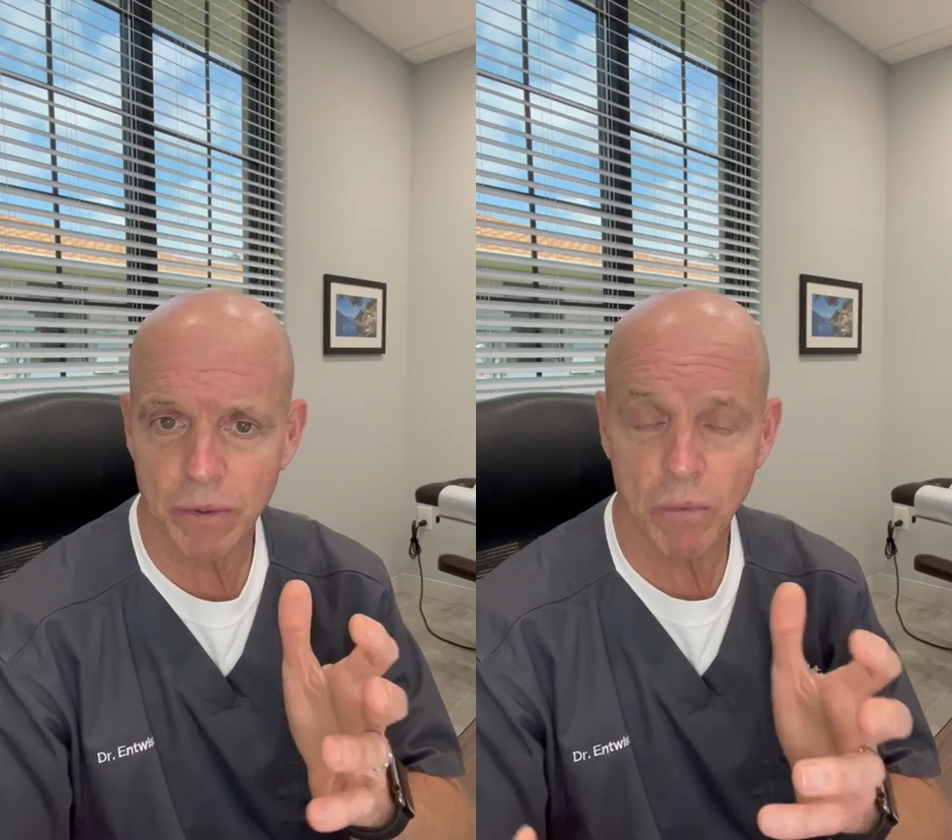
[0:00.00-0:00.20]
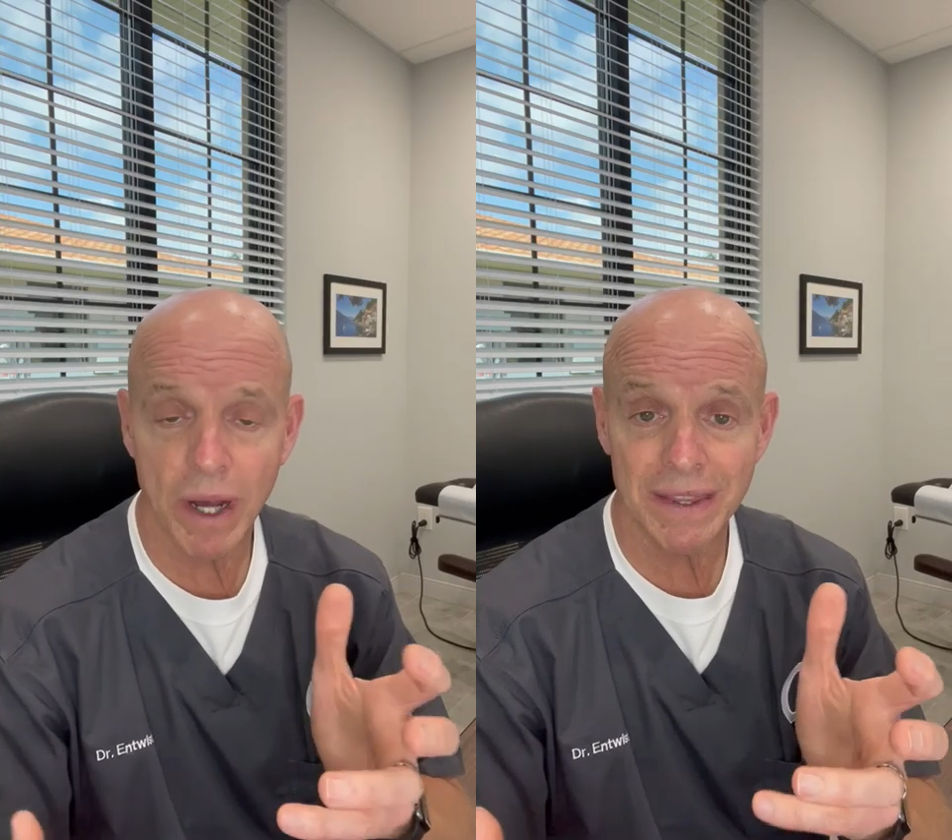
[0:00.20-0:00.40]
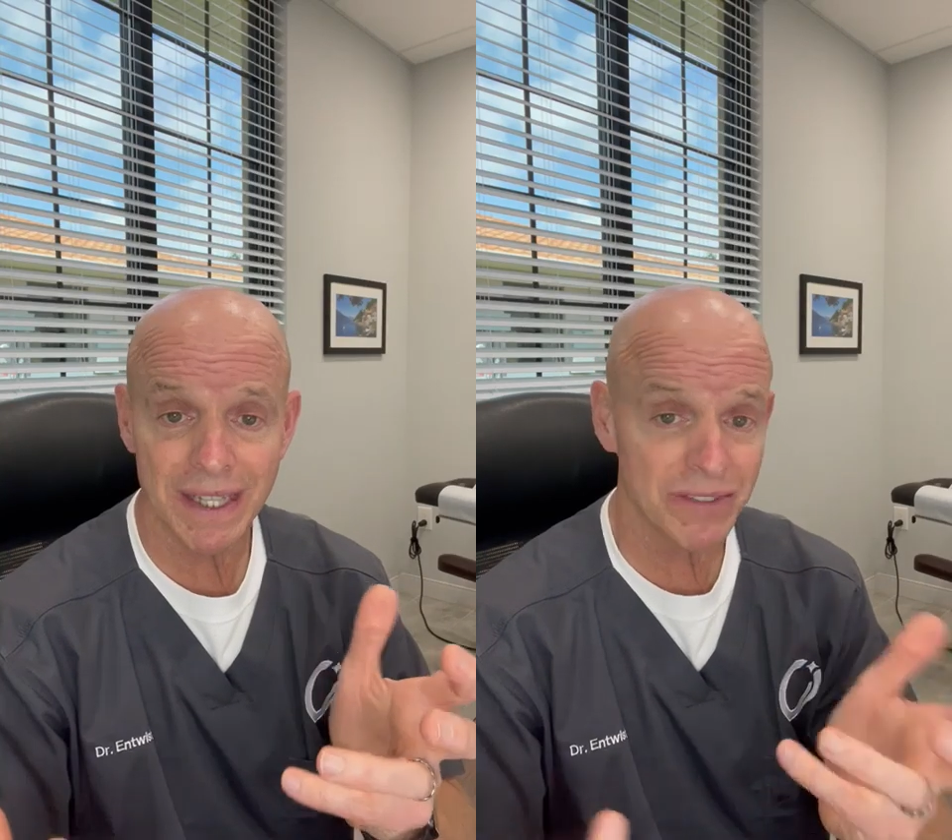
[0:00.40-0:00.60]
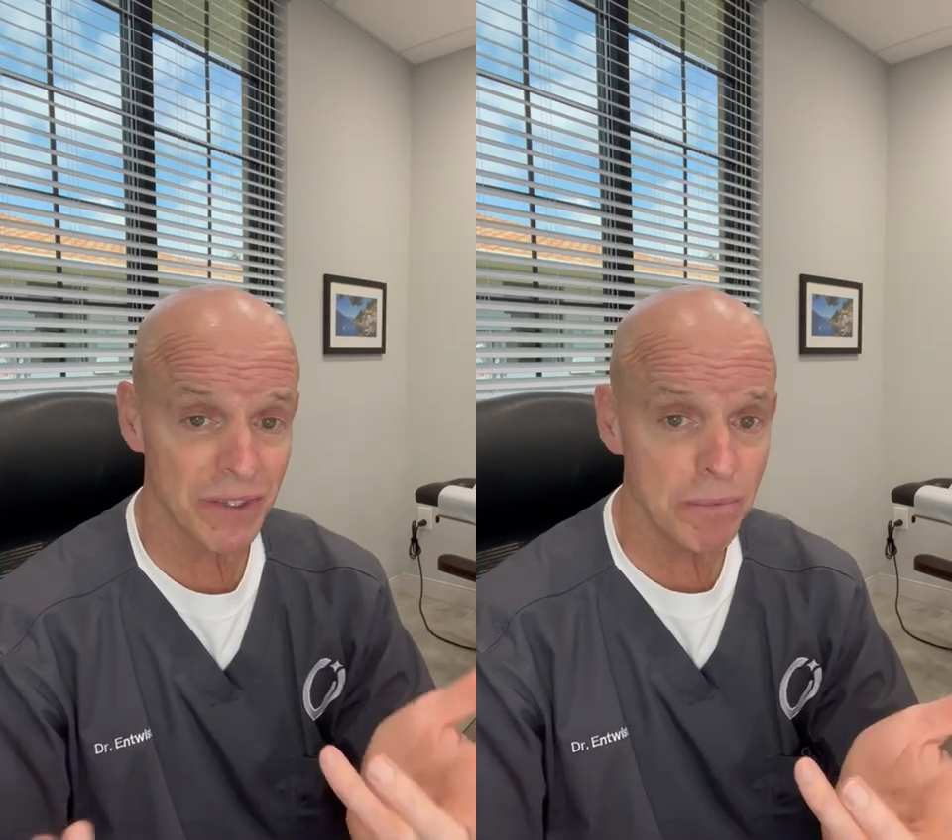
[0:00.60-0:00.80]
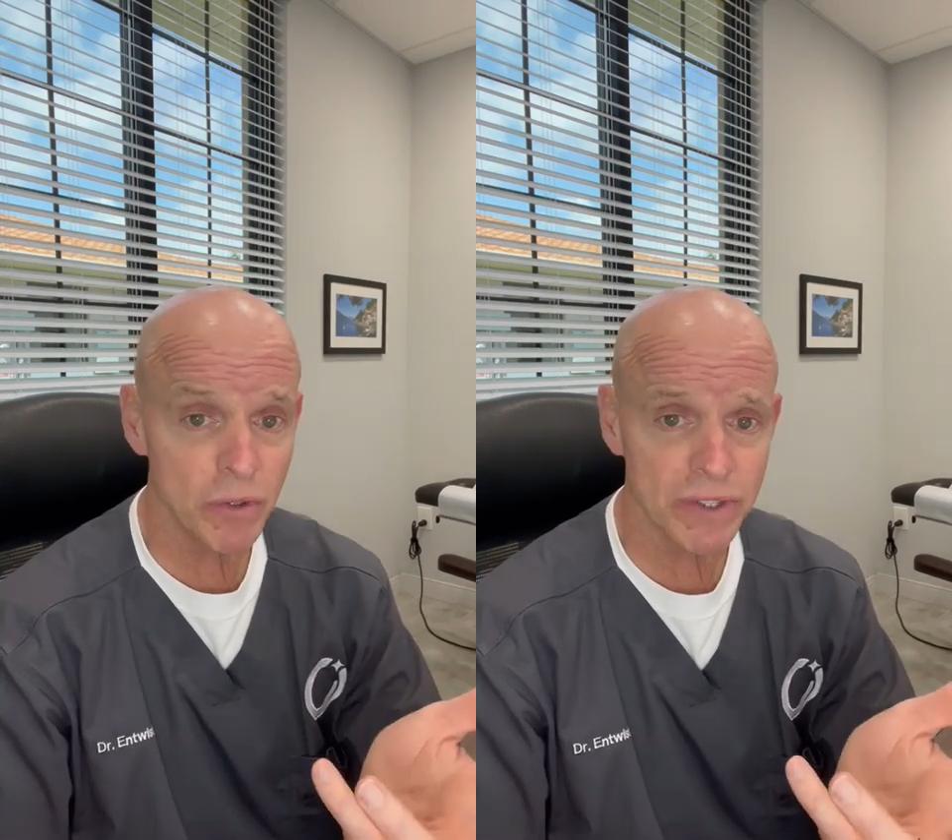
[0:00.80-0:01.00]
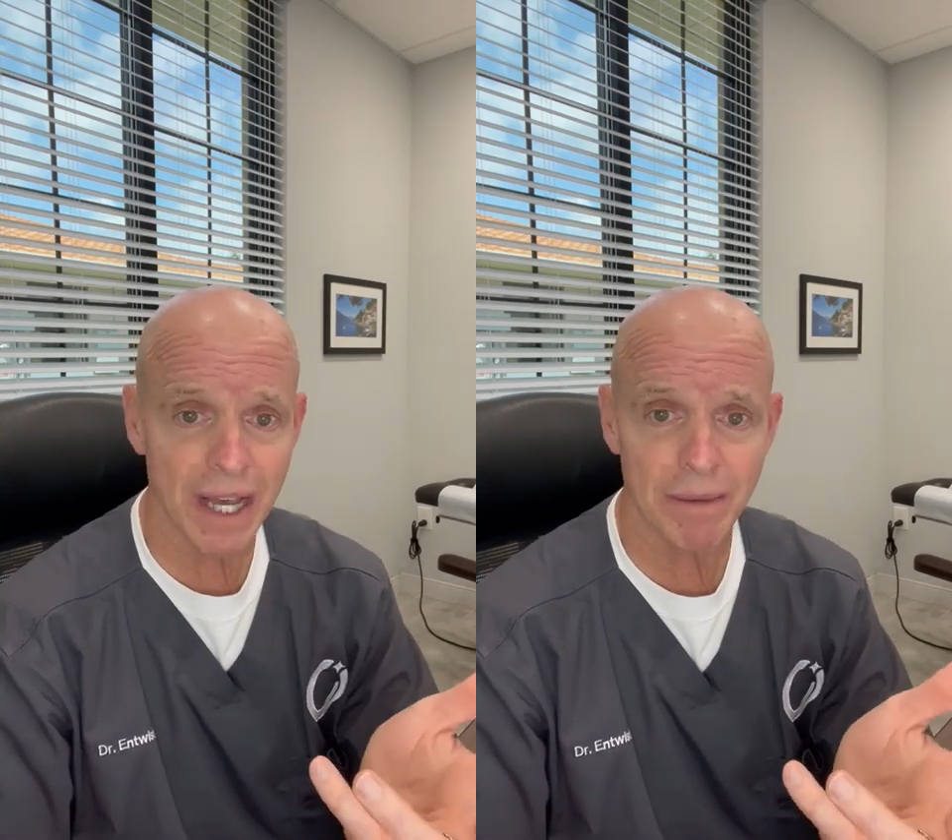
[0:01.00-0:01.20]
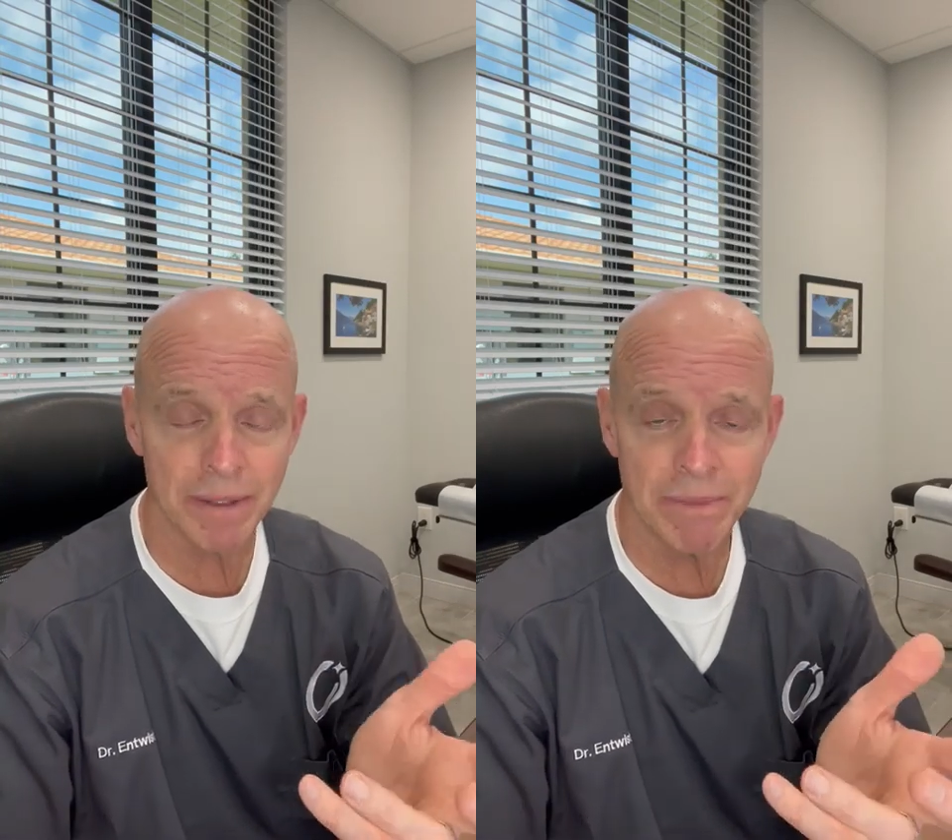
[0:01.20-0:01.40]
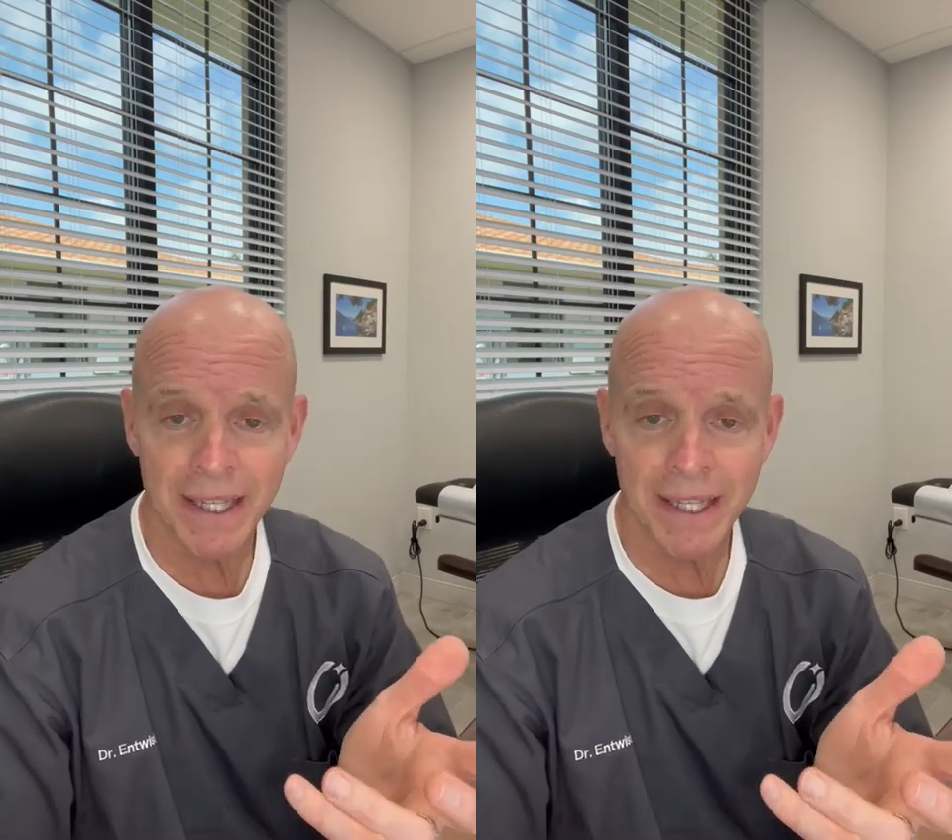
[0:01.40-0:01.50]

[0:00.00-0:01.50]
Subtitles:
the one that's the most common.